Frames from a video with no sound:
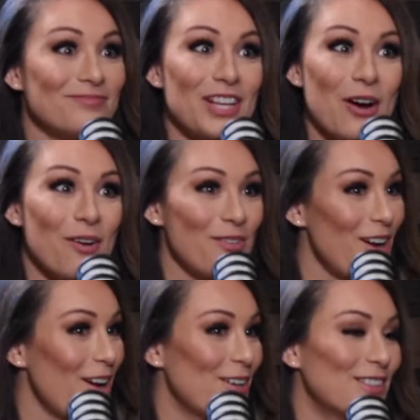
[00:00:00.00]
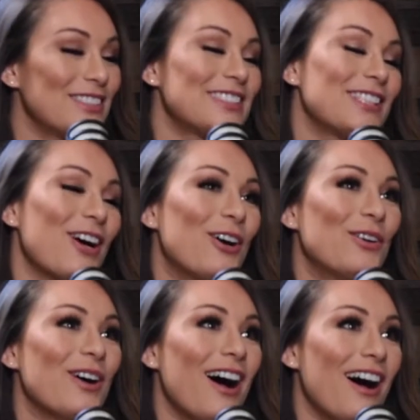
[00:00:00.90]
No.
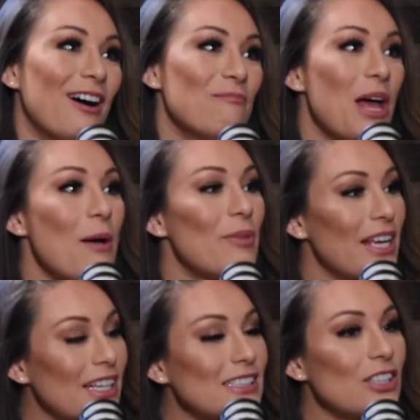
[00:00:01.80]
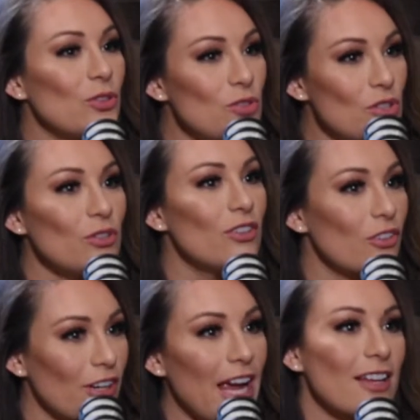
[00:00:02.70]
So, but you do
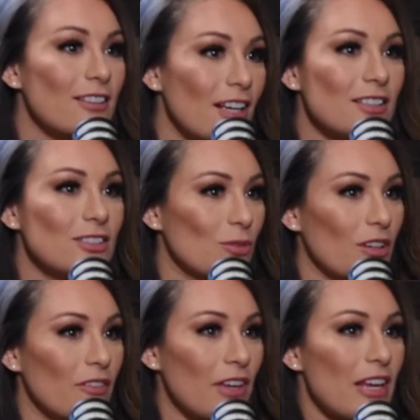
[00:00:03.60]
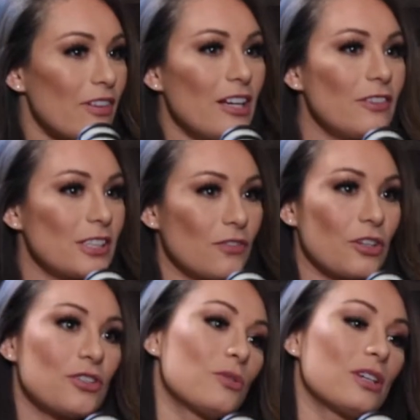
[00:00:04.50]
create a sort of, even if it's for
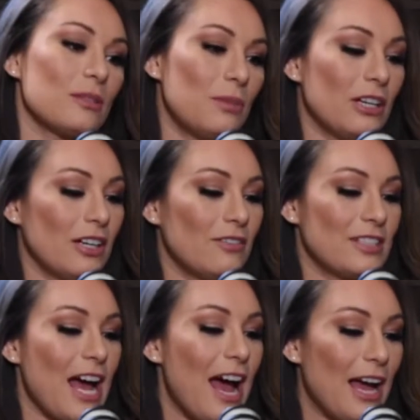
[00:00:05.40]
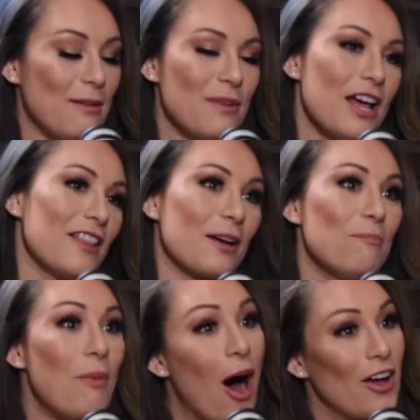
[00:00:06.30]
a short period of time, like a
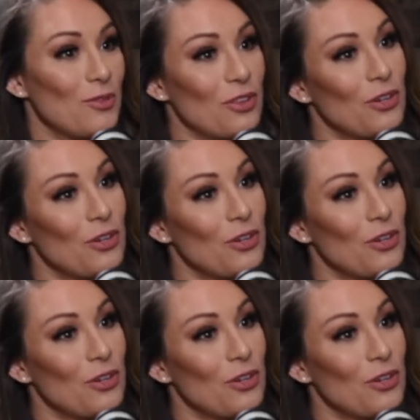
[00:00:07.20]
bond with